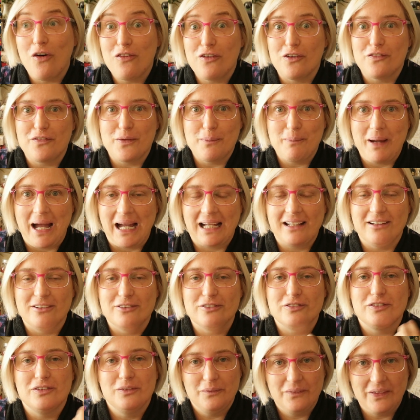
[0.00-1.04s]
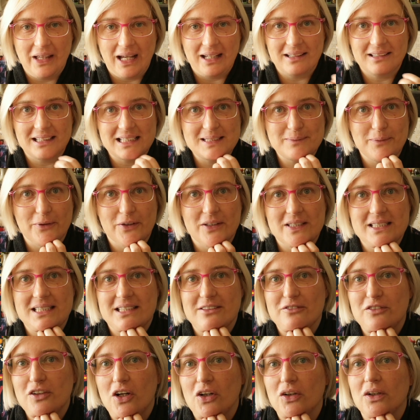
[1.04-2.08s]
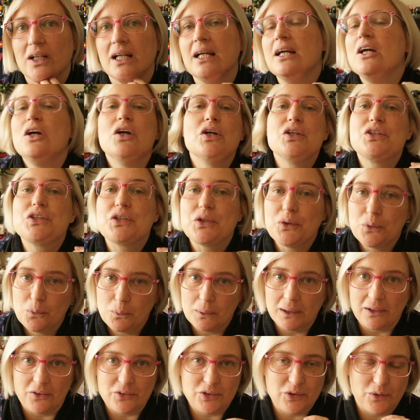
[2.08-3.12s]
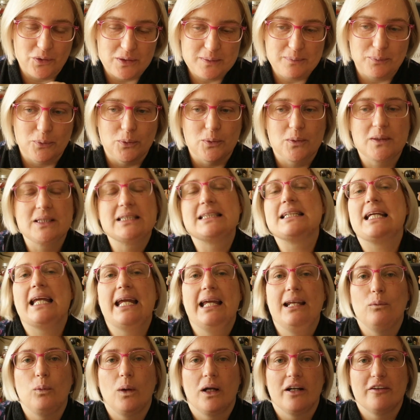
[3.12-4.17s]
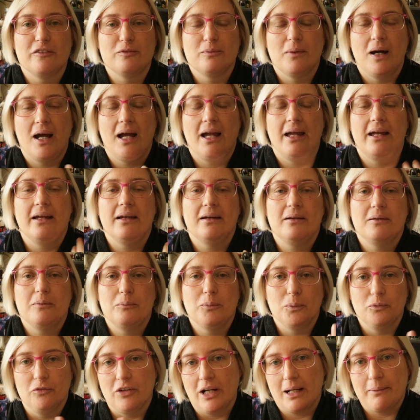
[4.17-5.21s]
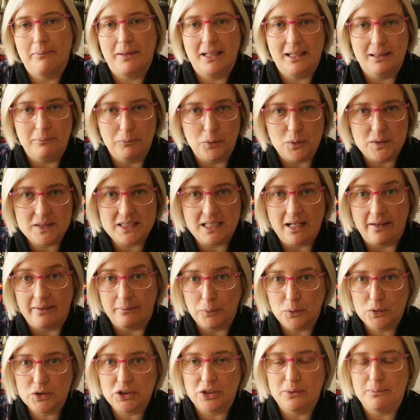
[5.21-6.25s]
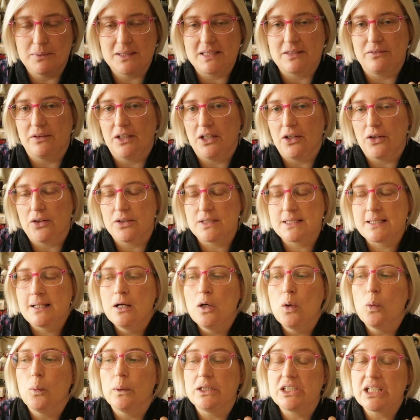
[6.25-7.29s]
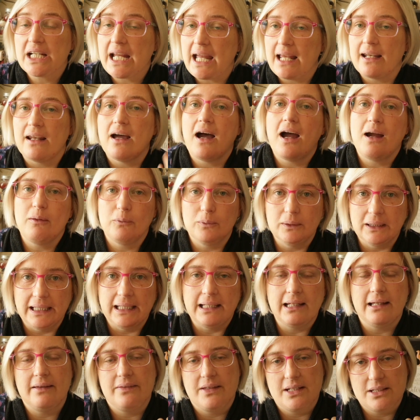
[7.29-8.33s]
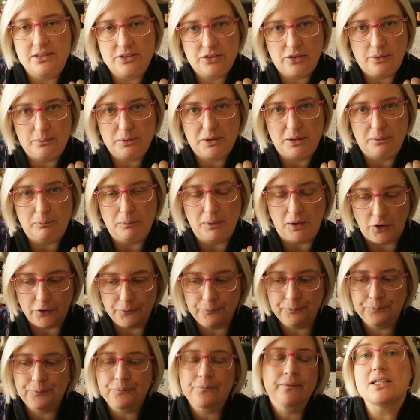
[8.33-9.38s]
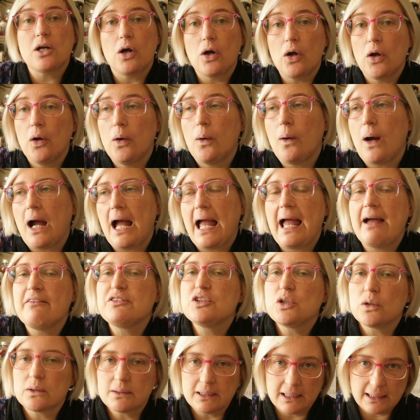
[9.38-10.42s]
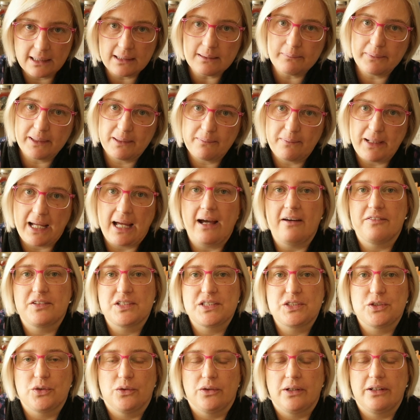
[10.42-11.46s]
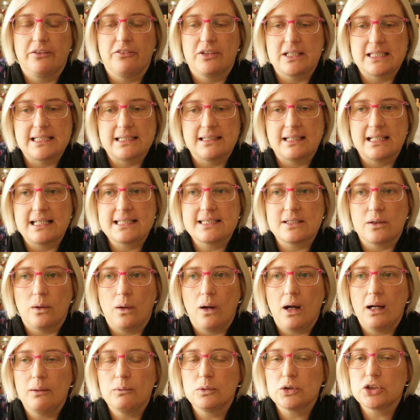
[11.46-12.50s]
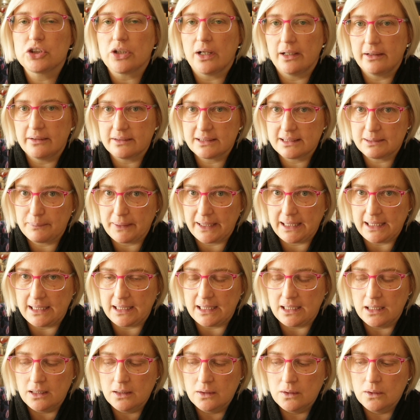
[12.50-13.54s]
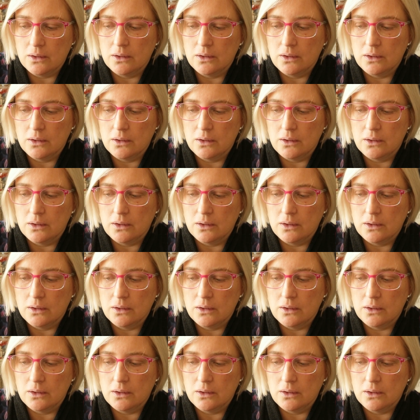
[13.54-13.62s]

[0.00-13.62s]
off of the back of that experience in the vlog to Willow Talks Books in one of my recommending books to other booktubers videos, which again, I will link in the description below. So I have talked a little bit about After Story recently, so I will try not to be